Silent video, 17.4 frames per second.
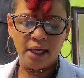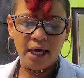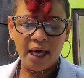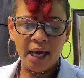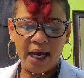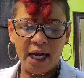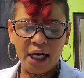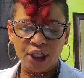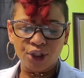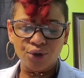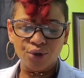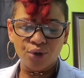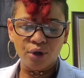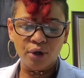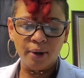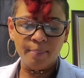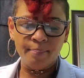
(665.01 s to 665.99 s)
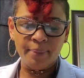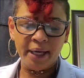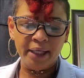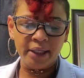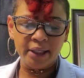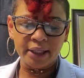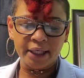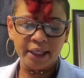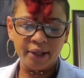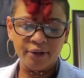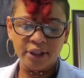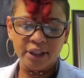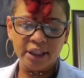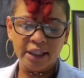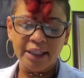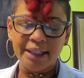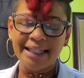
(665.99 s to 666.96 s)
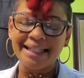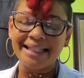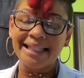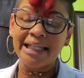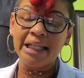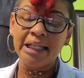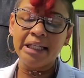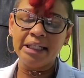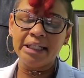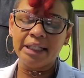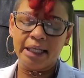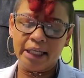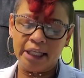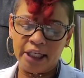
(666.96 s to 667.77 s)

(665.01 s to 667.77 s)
actual beta carotene that's in it that